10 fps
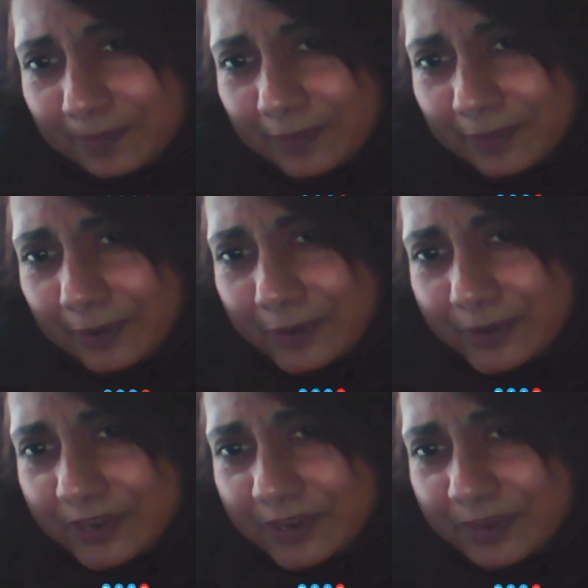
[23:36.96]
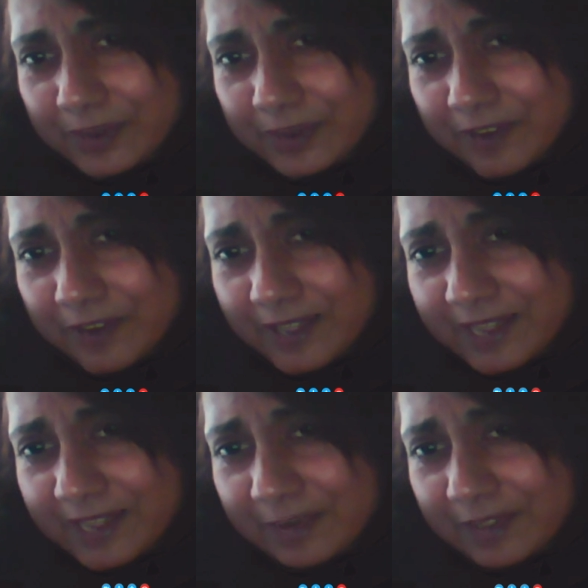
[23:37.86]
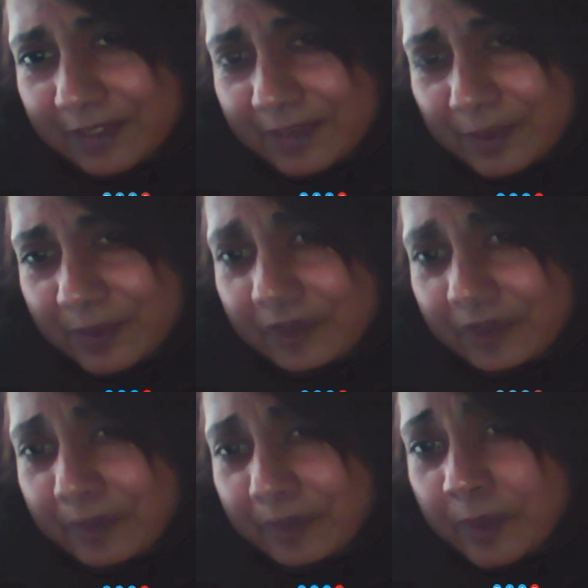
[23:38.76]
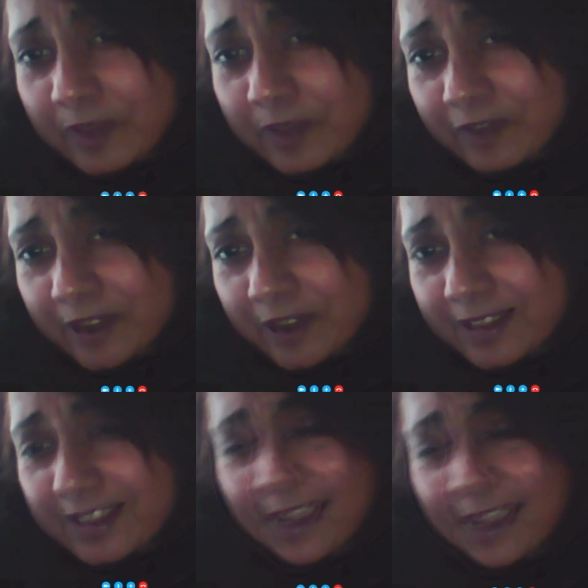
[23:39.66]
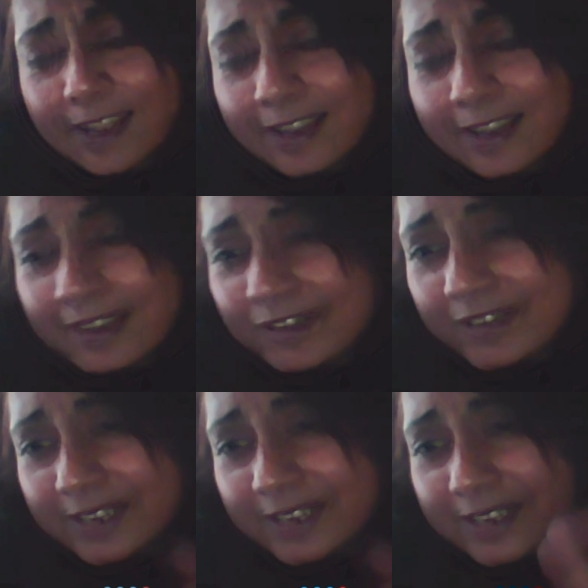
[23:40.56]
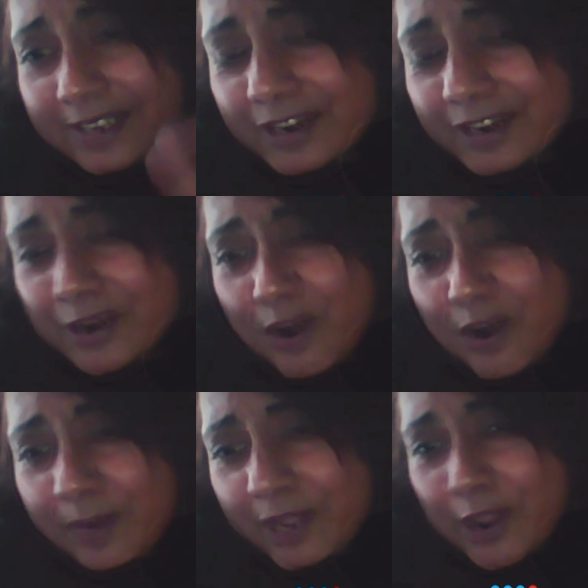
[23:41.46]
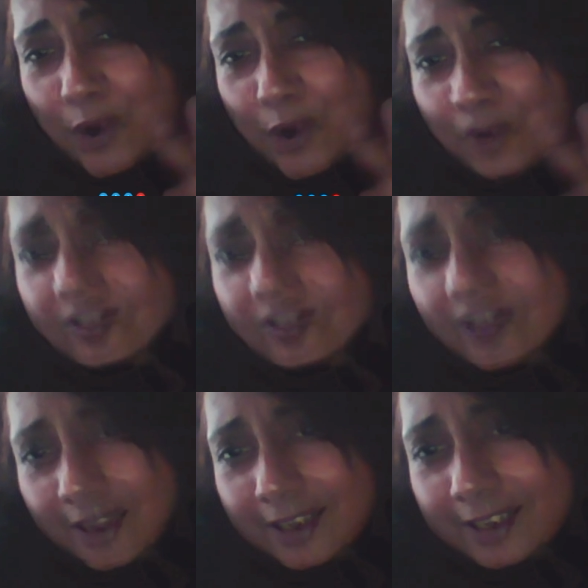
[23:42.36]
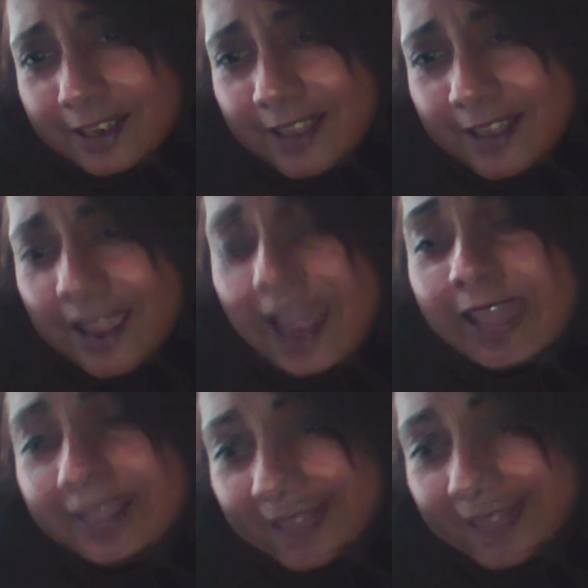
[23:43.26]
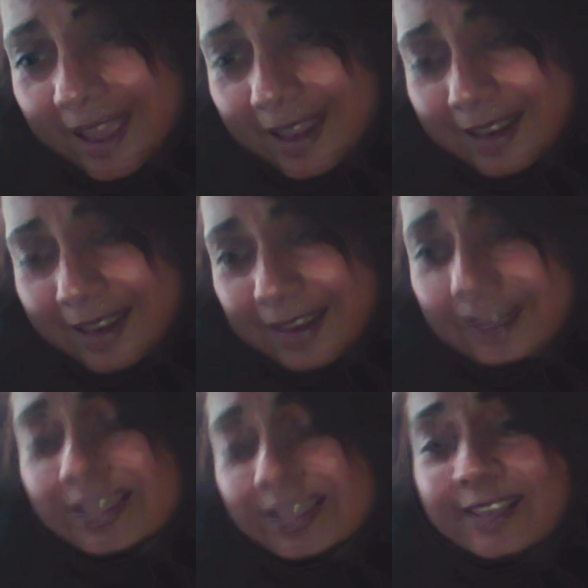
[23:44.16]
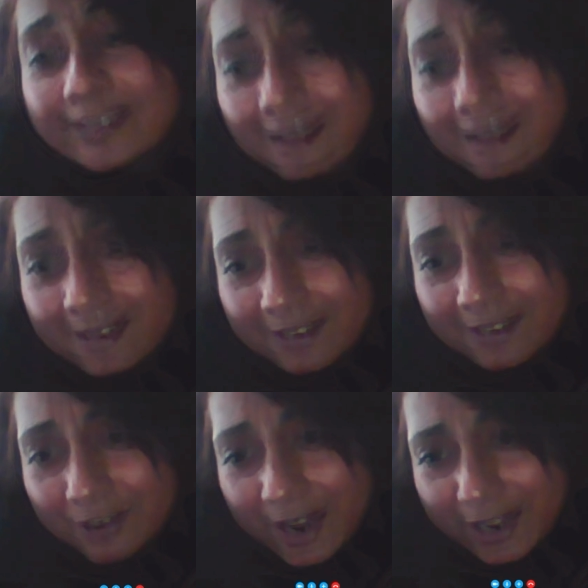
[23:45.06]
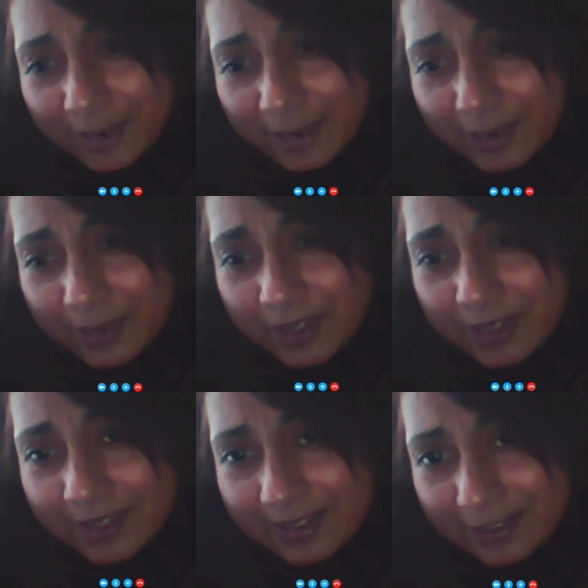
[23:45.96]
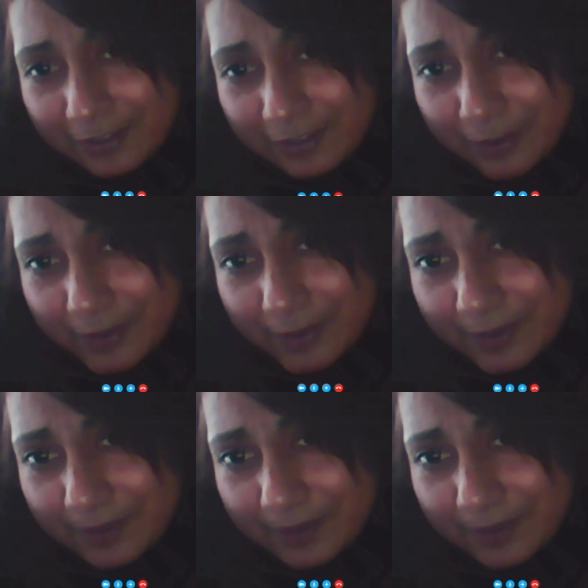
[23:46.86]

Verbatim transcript: who used to be my friends, some of these moms were, were my friends, literally turned on me overnight, and then they started tracking me with their cell phones.